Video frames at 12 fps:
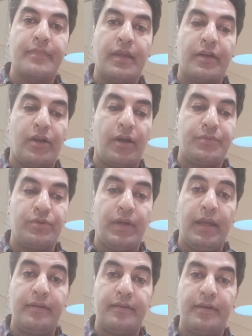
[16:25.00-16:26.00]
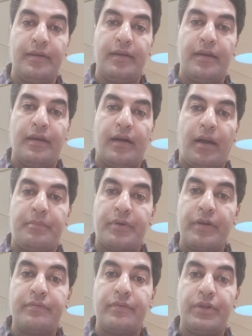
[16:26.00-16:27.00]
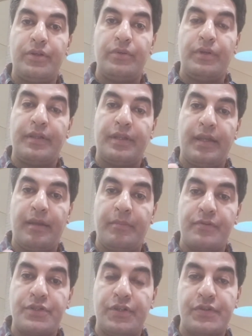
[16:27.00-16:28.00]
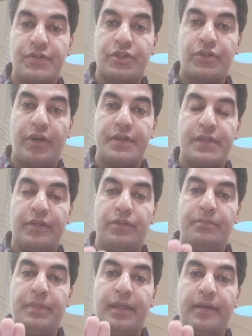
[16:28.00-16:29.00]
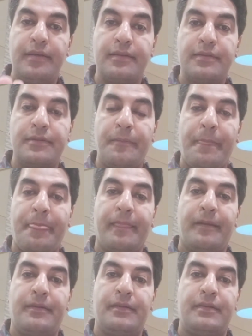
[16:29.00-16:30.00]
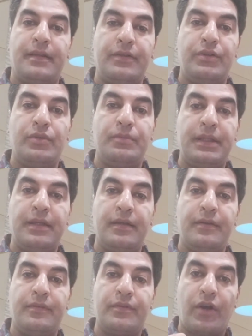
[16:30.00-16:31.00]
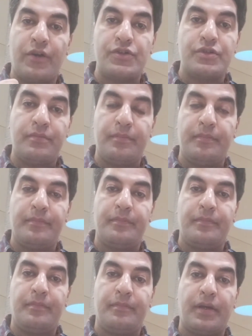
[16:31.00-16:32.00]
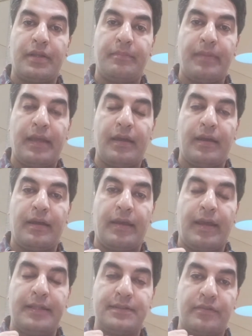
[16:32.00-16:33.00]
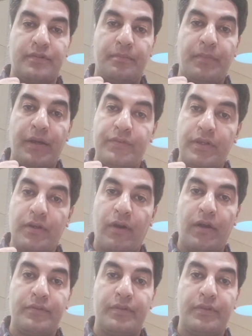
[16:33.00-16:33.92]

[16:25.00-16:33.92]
come to end. I pray for you in the name of Jesus Christ that you be healed, that you be touched by the ma- hands of the mighty God.